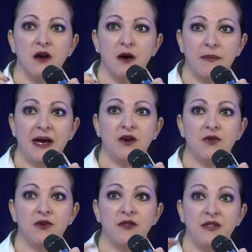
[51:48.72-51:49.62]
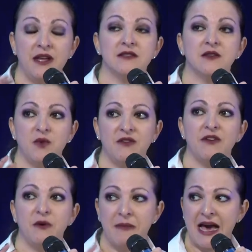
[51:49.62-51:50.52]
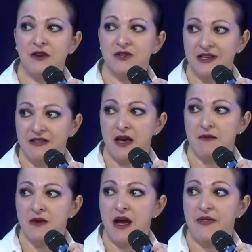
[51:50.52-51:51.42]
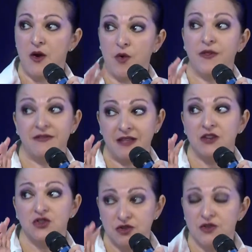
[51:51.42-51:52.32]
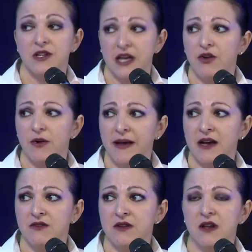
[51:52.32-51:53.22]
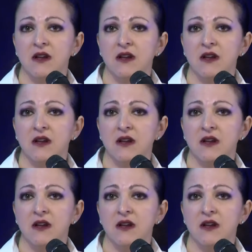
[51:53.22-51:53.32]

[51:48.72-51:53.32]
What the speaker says: about things that we feel matter to them or that they should care about